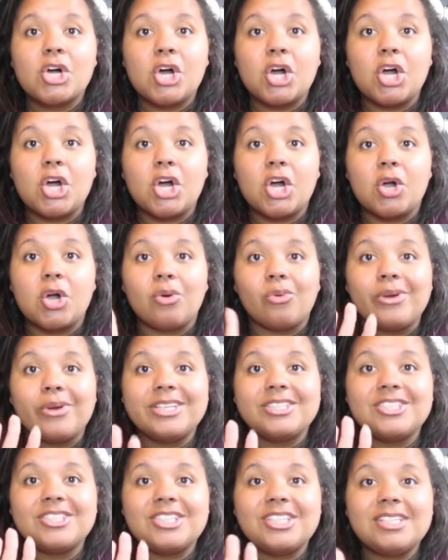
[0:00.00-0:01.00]

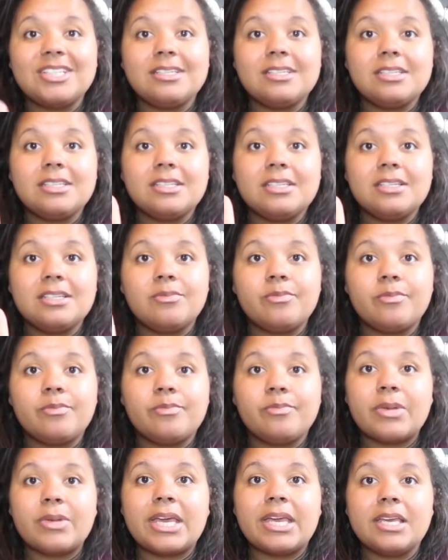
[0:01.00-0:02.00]
witchy,
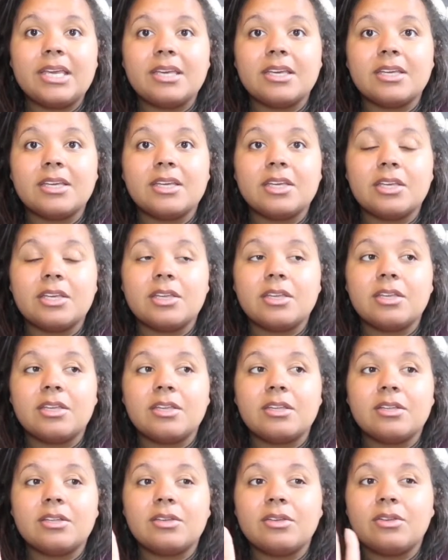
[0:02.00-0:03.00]

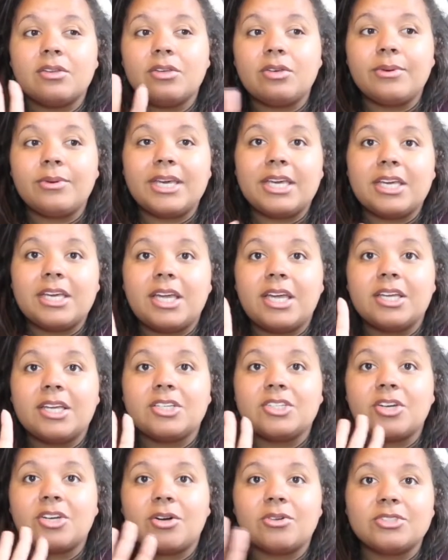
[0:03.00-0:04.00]
pagan, new
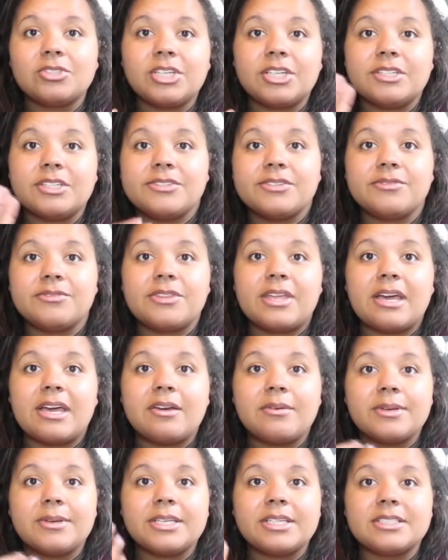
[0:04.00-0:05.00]
age, alternative
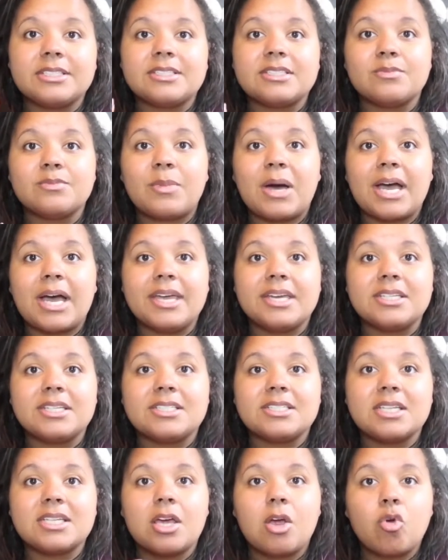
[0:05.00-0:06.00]
therapy
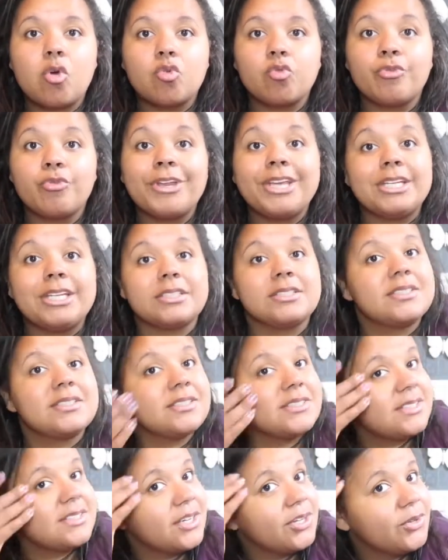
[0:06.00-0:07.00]
inspired reads.
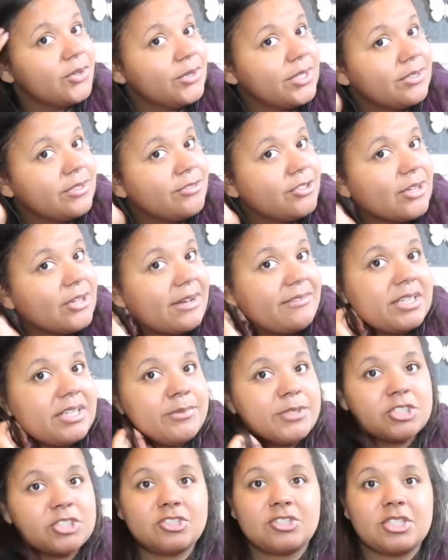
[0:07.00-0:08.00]
So if you have any
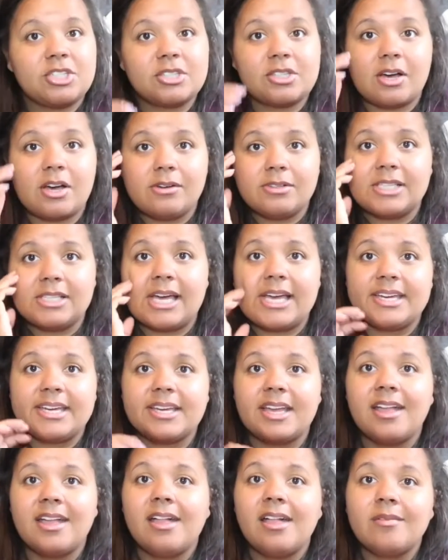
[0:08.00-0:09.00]
books you think that I would
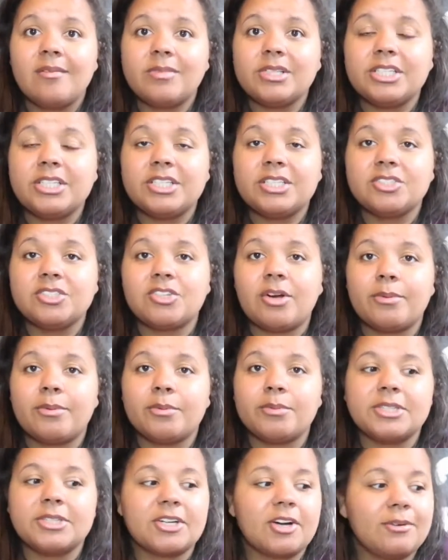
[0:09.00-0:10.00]
like, please drop
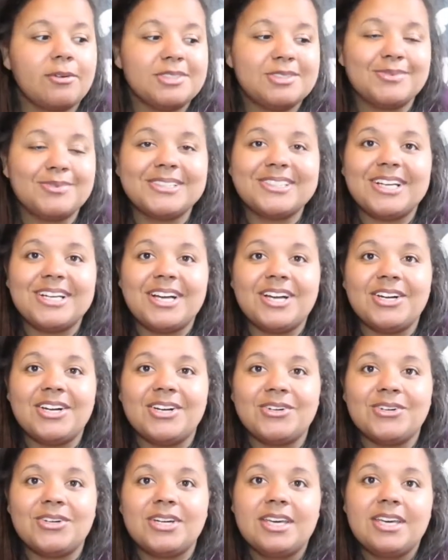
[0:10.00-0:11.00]
them in the comments
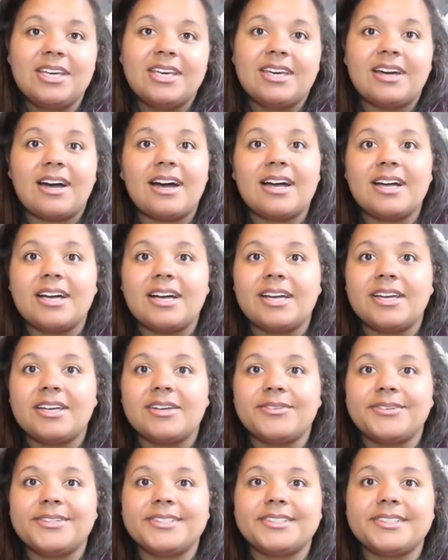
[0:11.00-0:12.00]
below. I
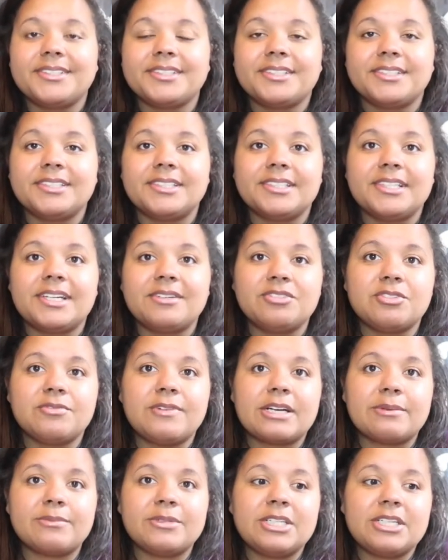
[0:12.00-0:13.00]
would love some
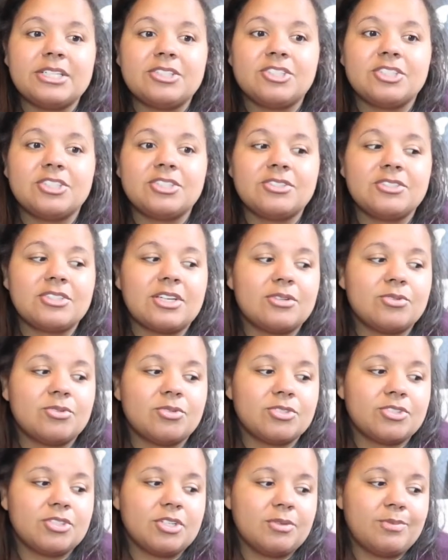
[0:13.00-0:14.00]
recommendations, and
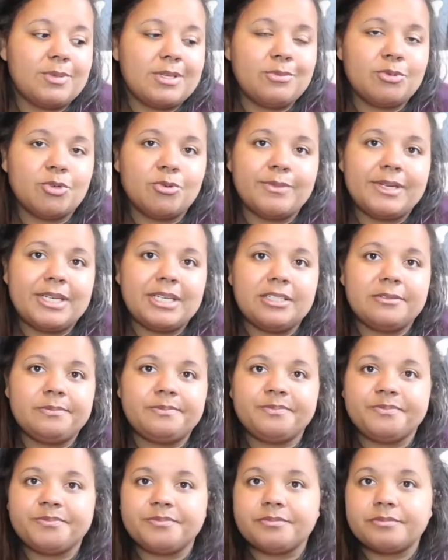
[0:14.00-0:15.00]
also
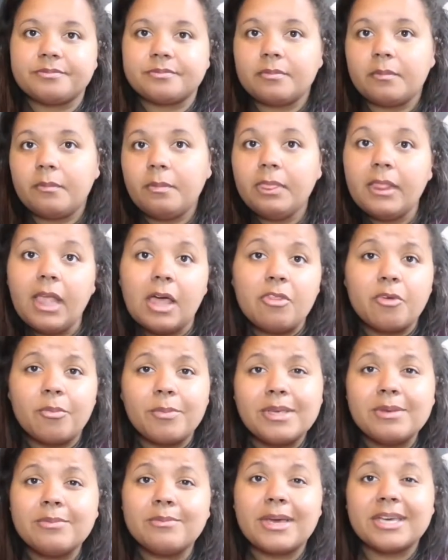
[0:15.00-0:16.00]

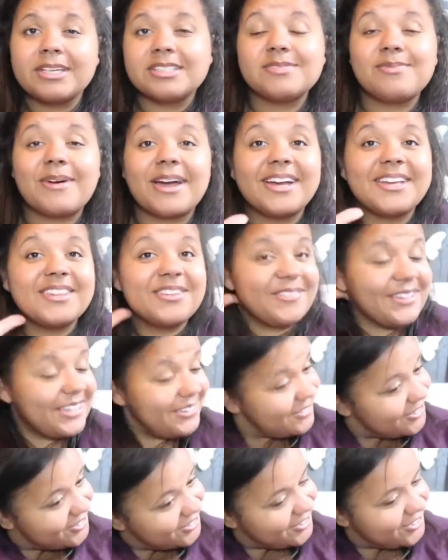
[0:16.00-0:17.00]
you may inspire other
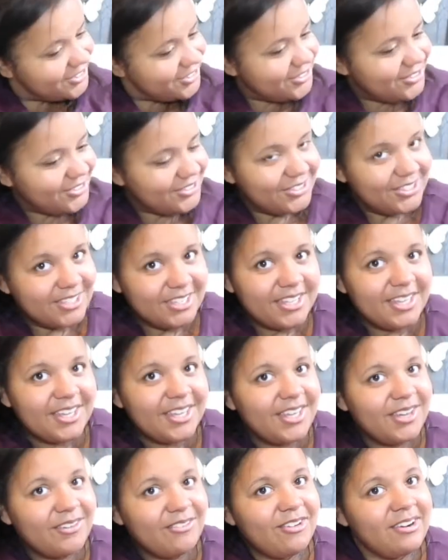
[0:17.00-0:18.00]
people with your
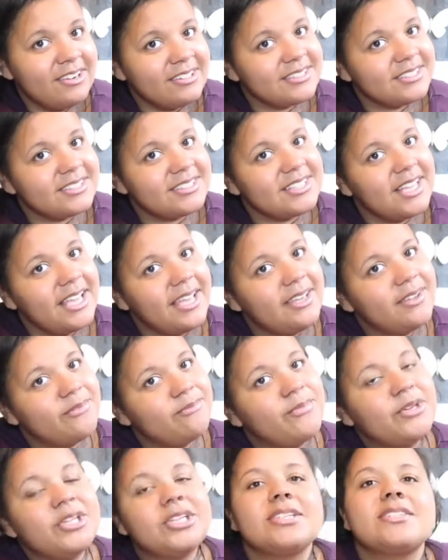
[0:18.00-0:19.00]
what
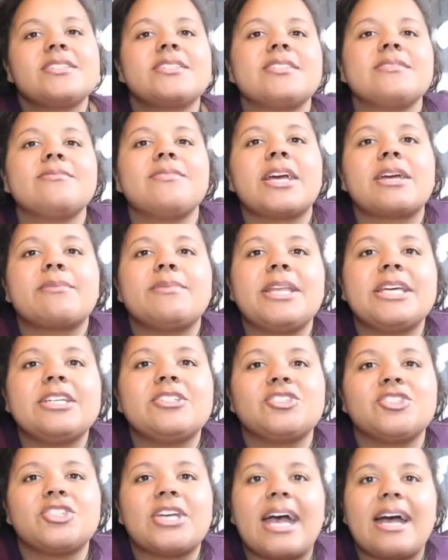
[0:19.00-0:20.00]
books and
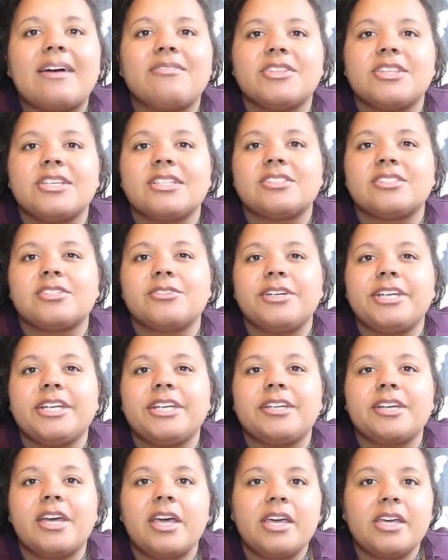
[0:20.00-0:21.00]
recommendations you have and things to
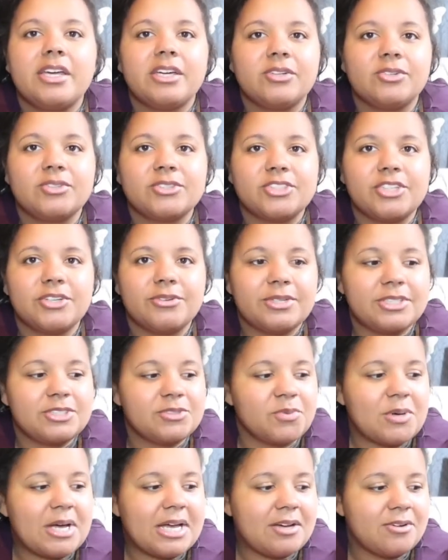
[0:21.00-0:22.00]
read. And also
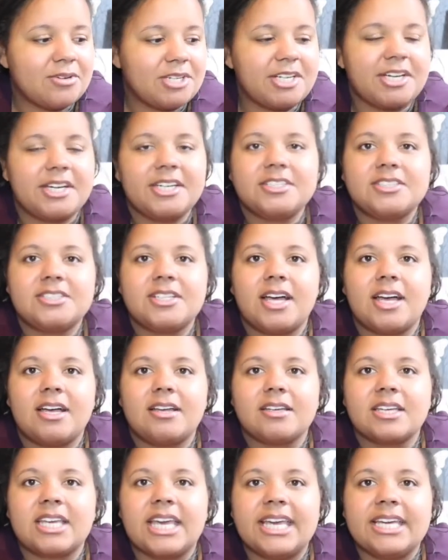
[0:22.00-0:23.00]
as well, when I
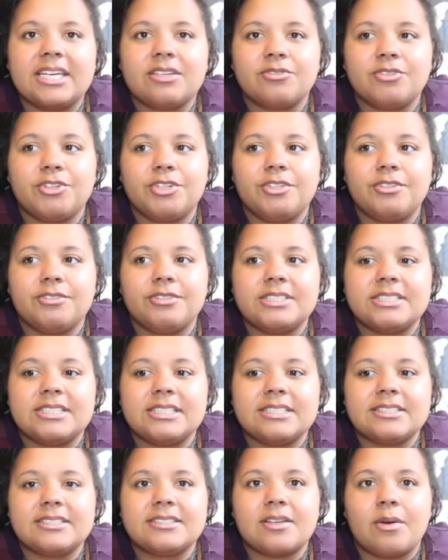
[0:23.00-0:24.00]
start getting through these
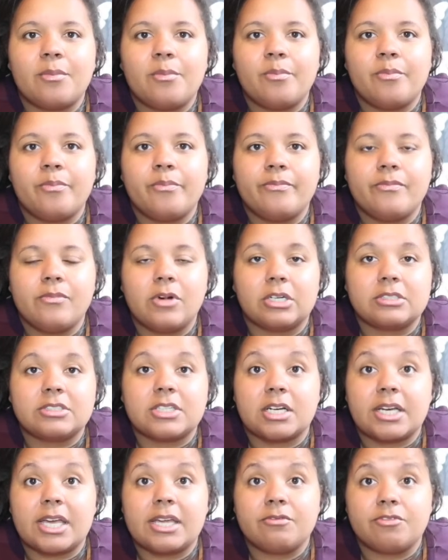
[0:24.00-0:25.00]
lists of, when I
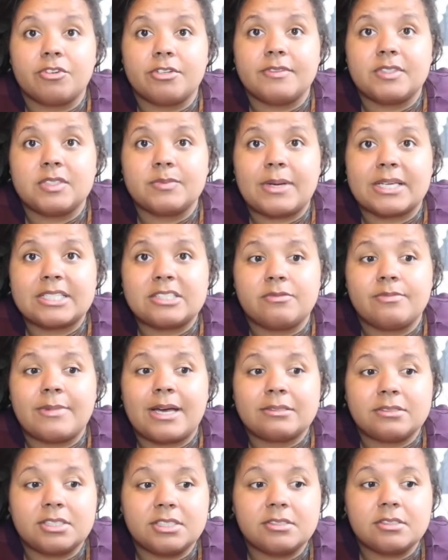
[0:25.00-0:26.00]
start getting through these massive
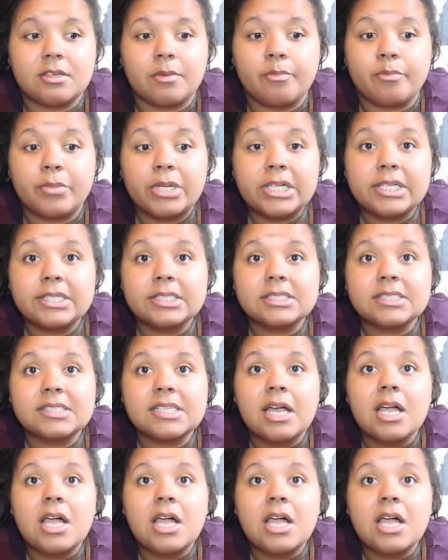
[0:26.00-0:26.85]
mountains of books,